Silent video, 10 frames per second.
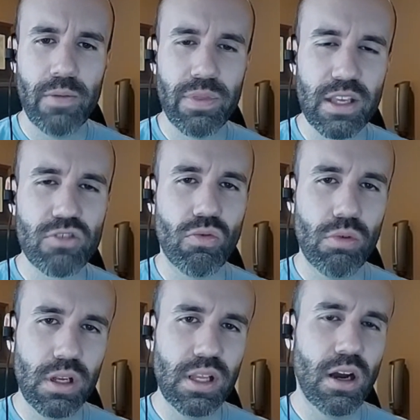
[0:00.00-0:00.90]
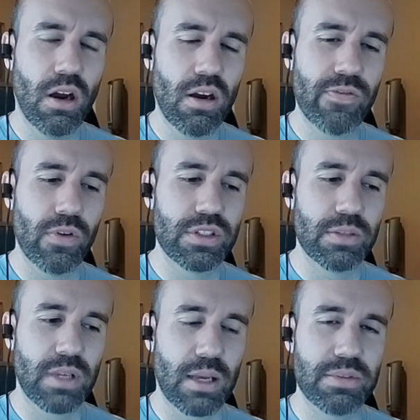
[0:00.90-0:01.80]
It's really hard for us
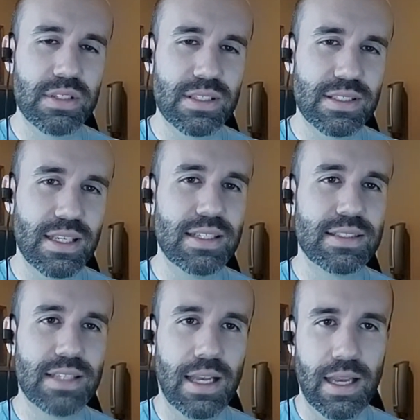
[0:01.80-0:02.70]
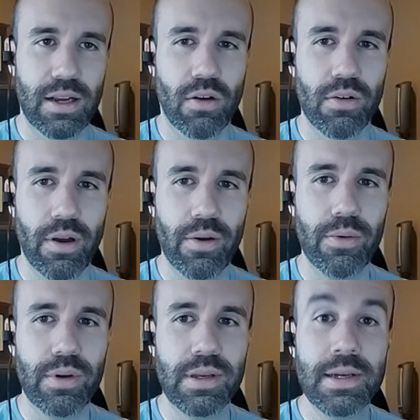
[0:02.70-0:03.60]
sometimes to set aside our
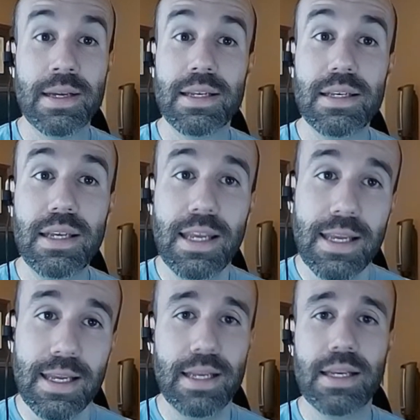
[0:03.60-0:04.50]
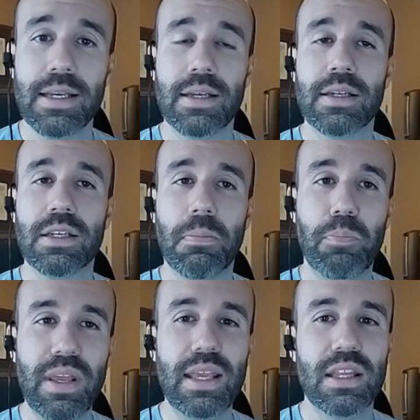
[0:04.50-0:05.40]
own need to
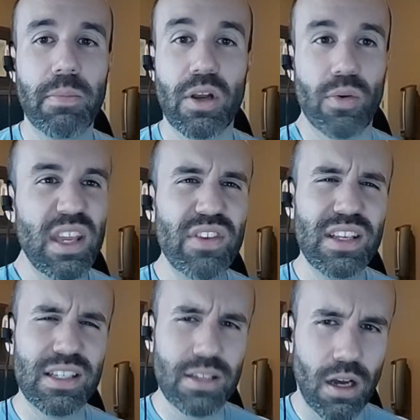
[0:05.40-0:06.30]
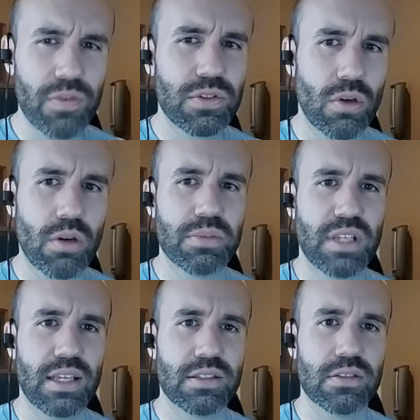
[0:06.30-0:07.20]
be in the middle, even in tough
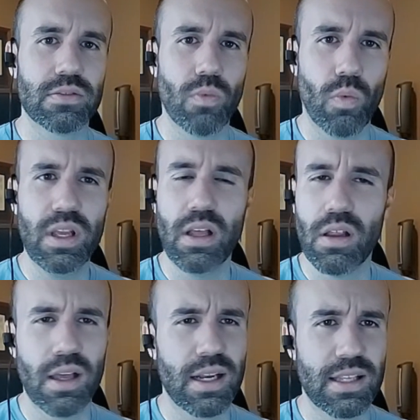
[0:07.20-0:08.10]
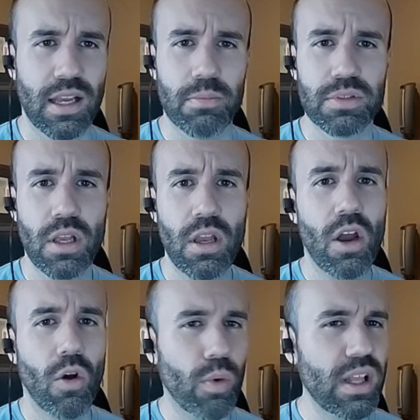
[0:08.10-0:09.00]
circumstances. We a lot of times
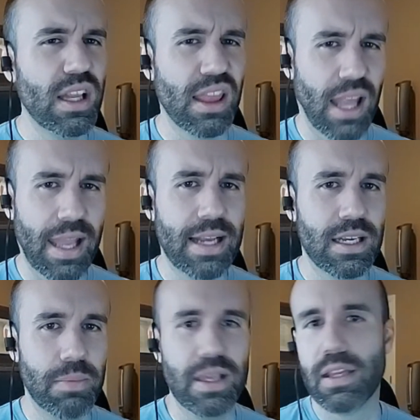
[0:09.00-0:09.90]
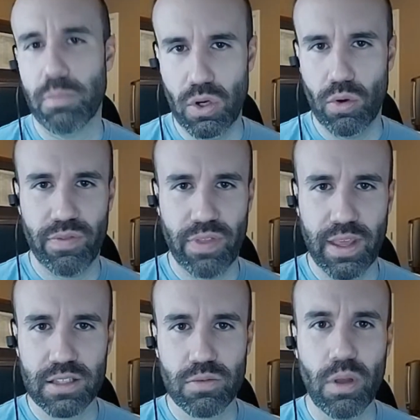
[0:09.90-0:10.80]
we like to be in the middle of
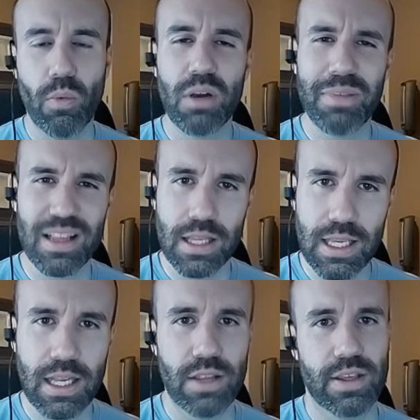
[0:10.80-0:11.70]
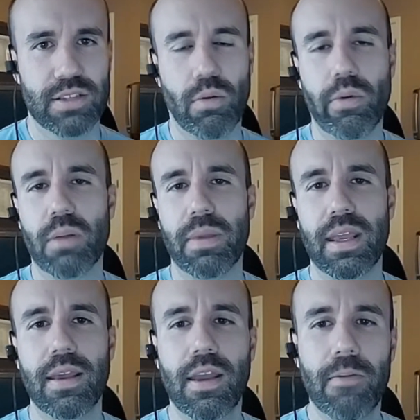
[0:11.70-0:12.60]
things. We want to be leading things. We want to
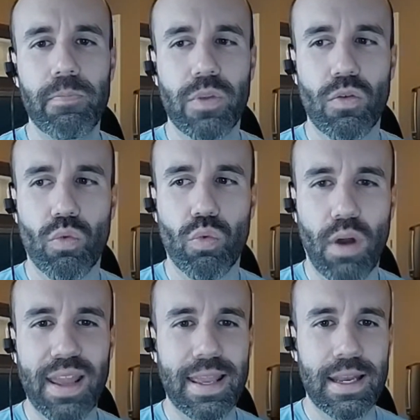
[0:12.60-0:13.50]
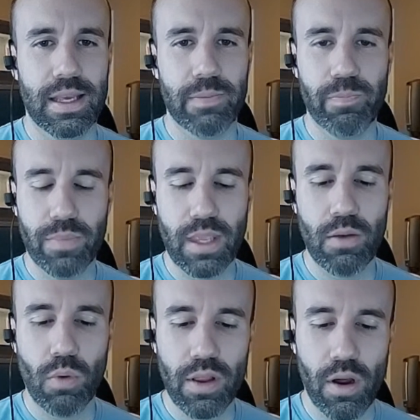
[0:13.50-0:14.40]
be right in it.
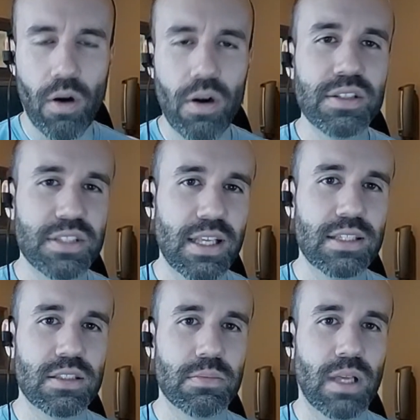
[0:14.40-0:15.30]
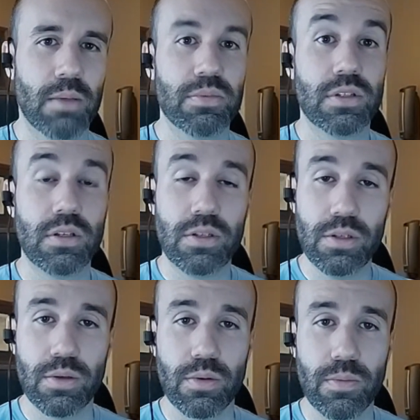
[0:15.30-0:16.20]
And one of the hardest things sometimes to
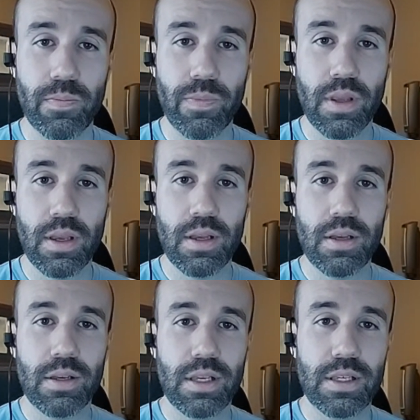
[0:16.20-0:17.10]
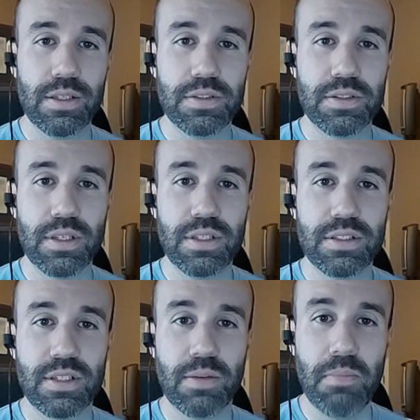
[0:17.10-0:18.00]
do
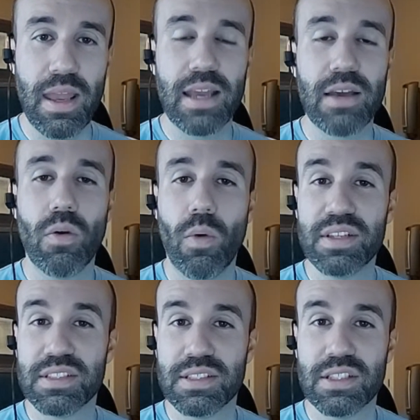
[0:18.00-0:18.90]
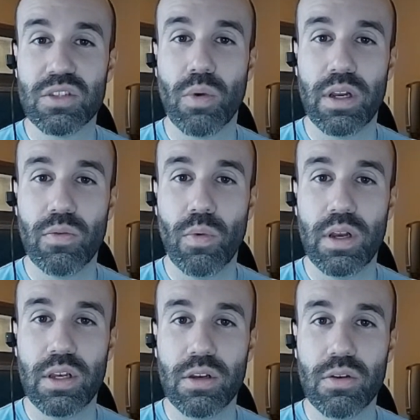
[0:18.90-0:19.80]
is to make a wise decision
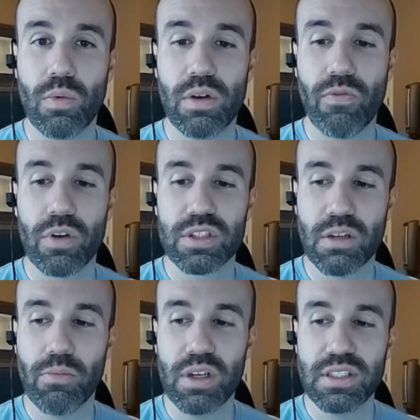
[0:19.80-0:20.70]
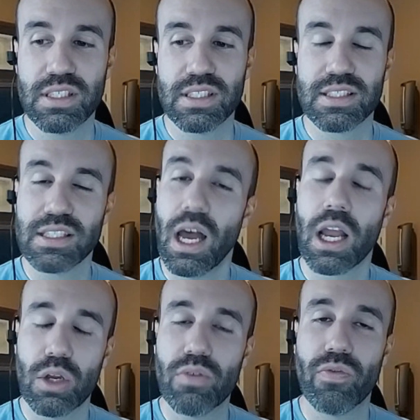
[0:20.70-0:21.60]
when for some reason it's
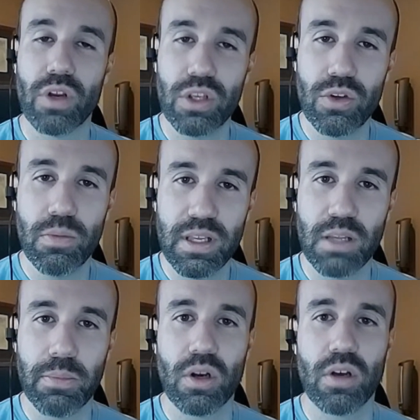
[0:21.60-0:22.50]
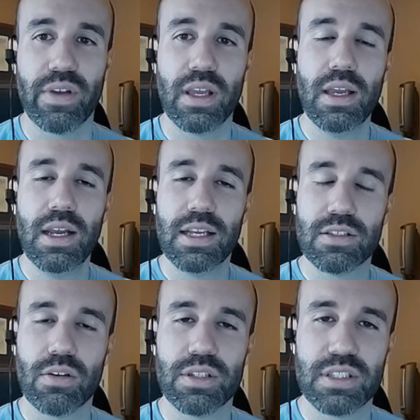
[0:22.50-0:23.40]
not good for you to be in the middle of it. It's
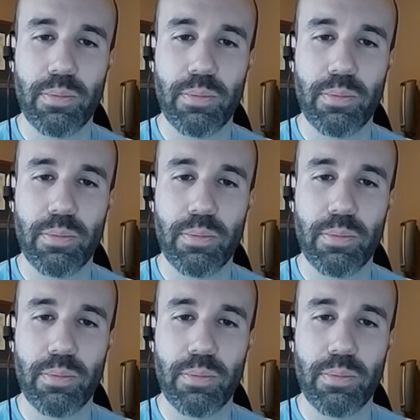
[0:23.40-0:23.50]
hard to step